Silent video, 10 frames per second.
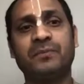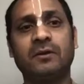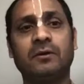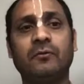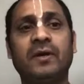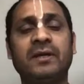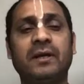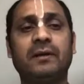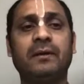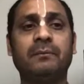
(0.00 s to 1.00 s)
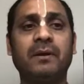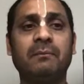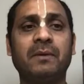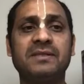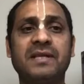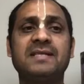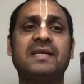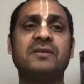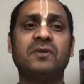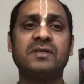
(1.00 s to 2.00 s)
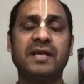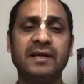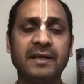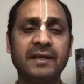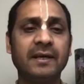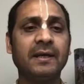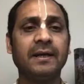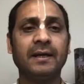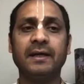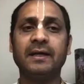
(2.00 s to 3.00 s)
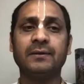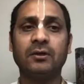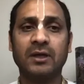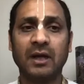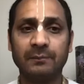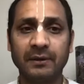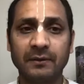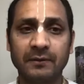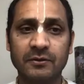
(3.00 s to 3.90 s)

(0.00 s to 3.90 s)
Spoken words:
or when the Brahma's days was ending, it will not happen.